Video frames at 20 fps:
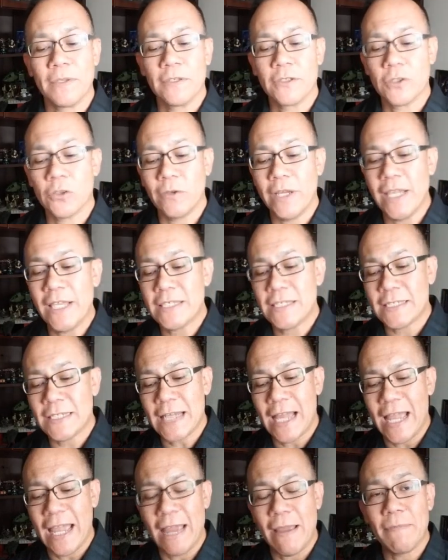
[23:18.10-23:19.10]
So it's
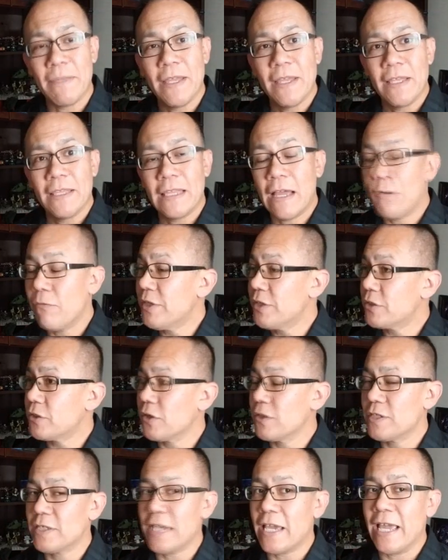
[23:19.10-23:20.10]
time that we
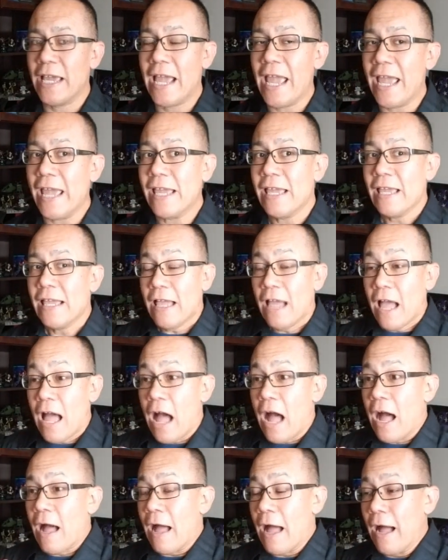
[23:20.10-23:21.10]
start saying, hey,
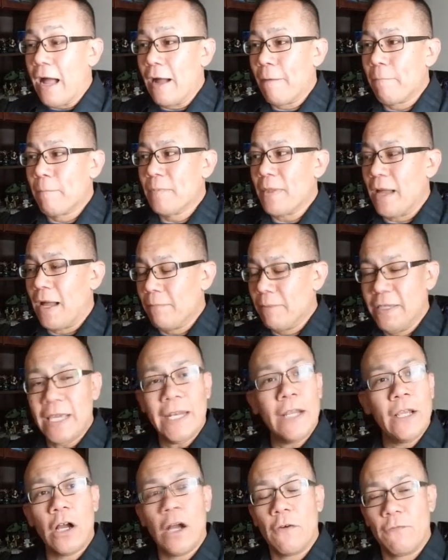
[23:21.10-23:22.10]
I'm
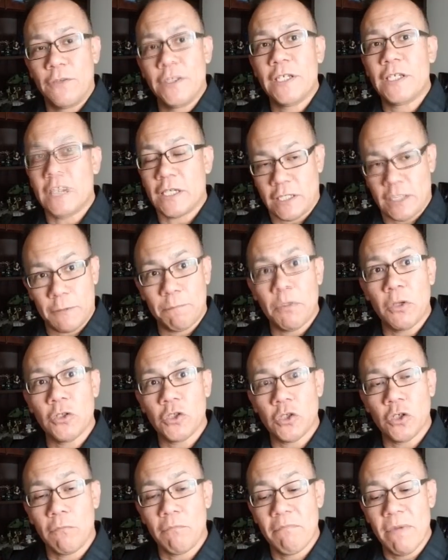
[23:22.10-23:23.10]
getting off of this
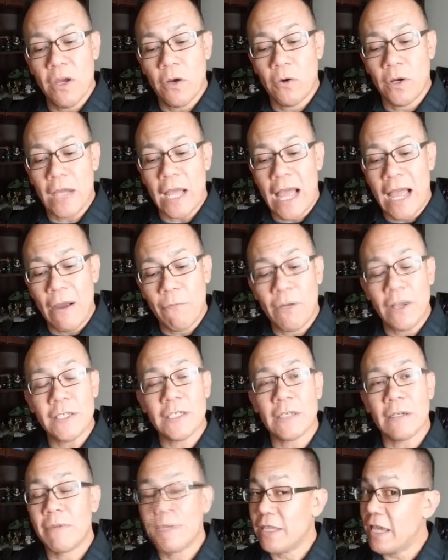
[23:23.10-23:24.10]
spiritual milk. I want
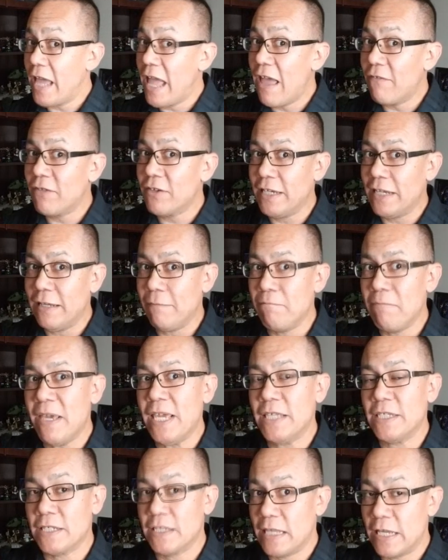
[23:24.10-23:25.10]
some of the heavenly
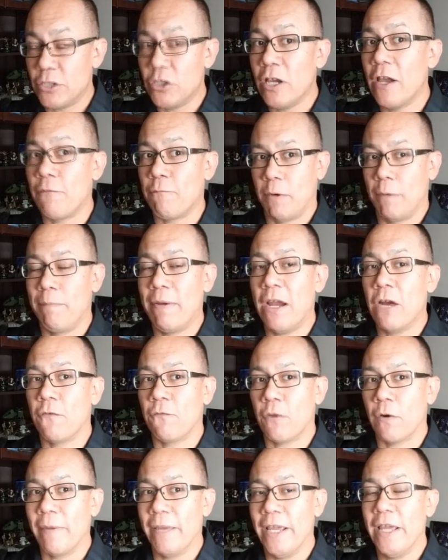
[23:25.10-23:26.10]
meat that you have prepared
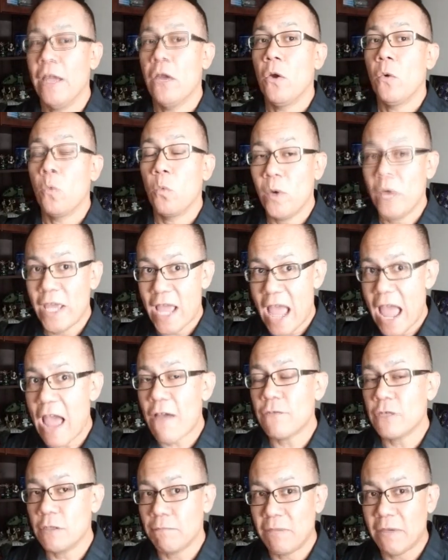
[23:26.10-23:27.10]
for me. We
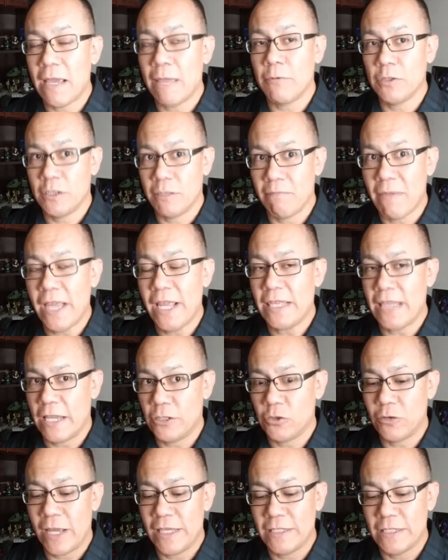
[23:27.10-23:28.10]
have to be able to make that
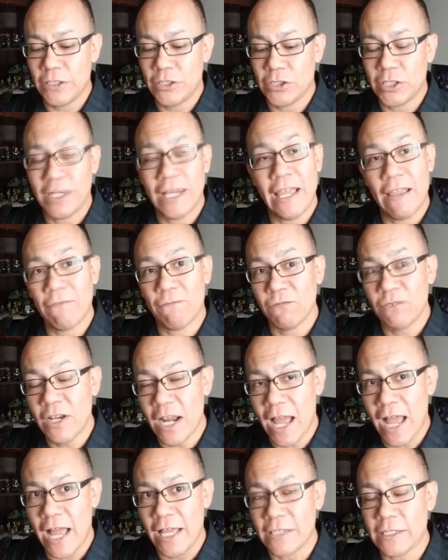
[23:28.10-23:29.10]
transition. If
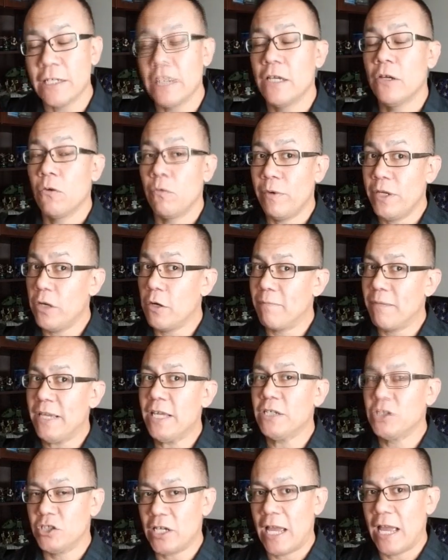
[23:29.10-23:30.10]
not, we are
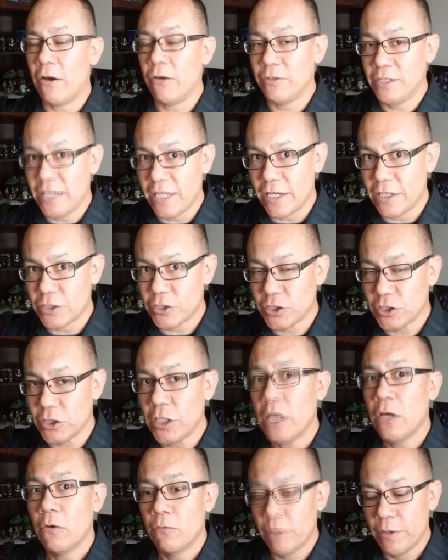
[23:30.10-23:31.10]
being childish
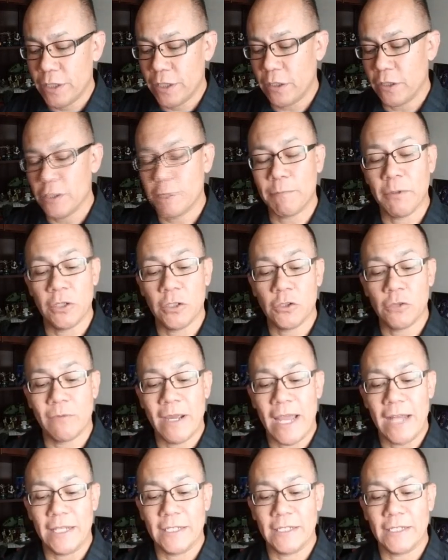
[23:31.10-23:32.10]
with our
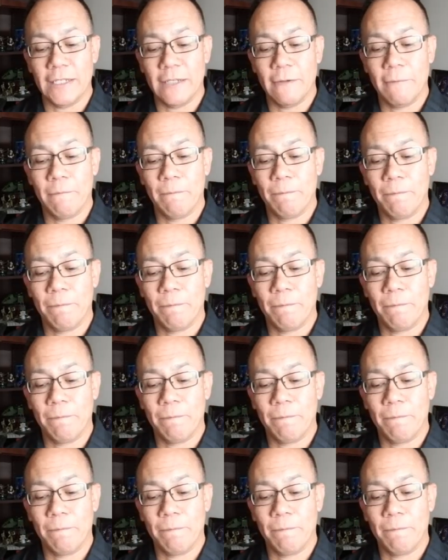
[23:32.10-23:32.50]
spirituality.